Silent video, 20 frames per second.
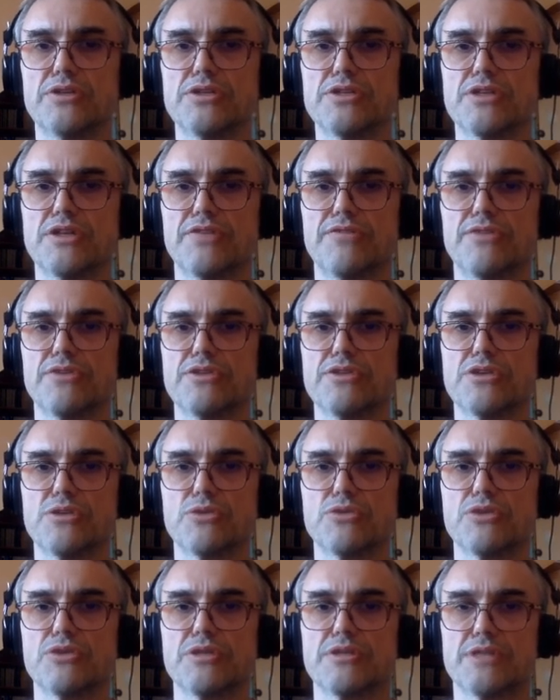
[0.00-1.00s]
Discover
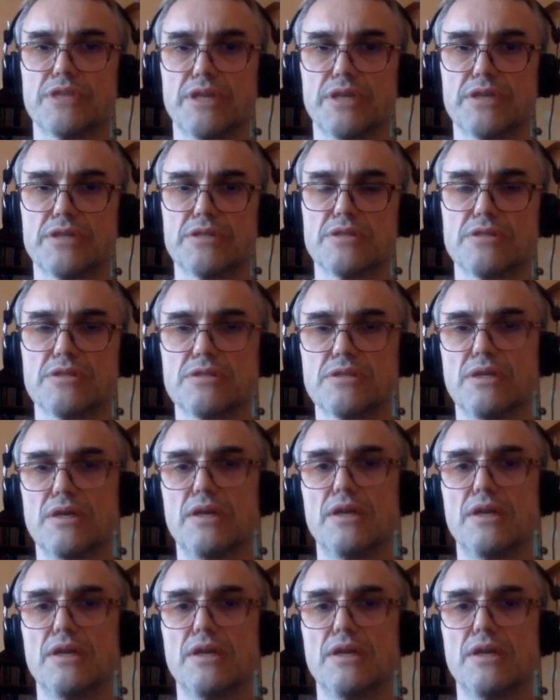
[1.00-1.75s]
Social Sciences.